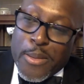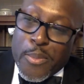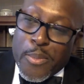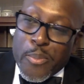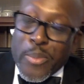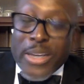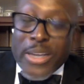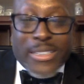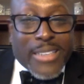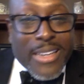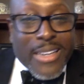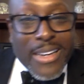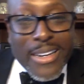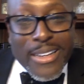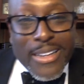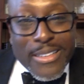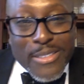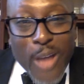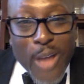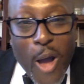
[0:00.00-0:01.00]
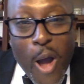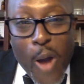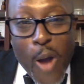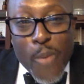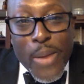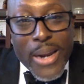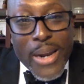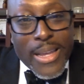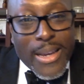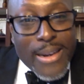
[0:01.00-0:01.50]
Michigan has
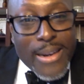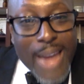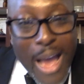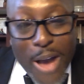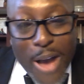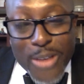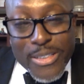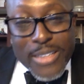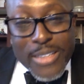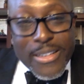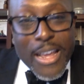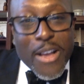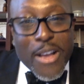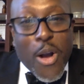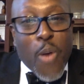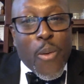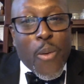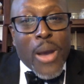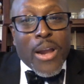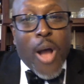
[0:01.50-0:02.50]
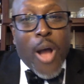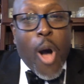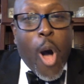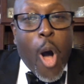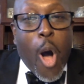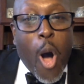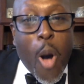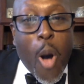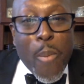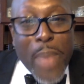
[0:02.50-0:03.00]
already announced that they're gonna wear the
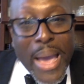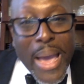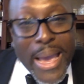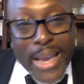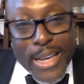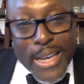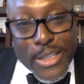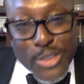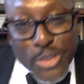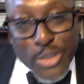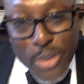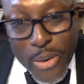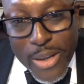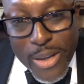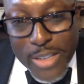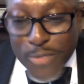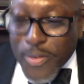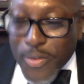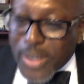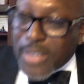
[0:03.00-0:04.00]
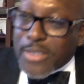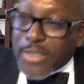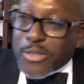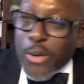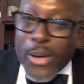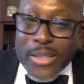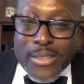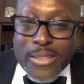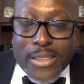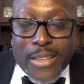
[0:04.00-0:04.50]
all maize joints for the
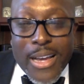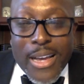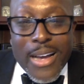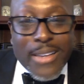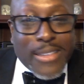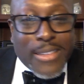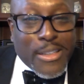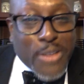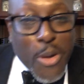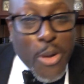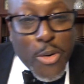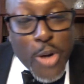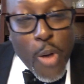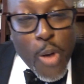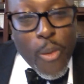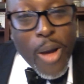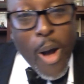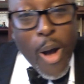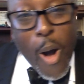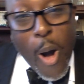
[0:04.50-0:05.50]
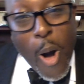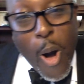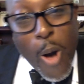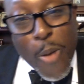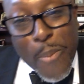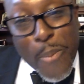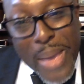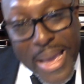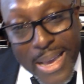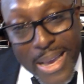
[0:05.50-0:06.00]
joints duns that don't know what
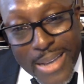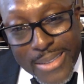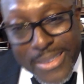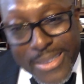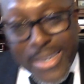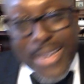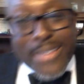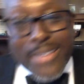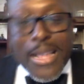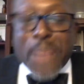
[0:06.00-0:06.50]
all maize is.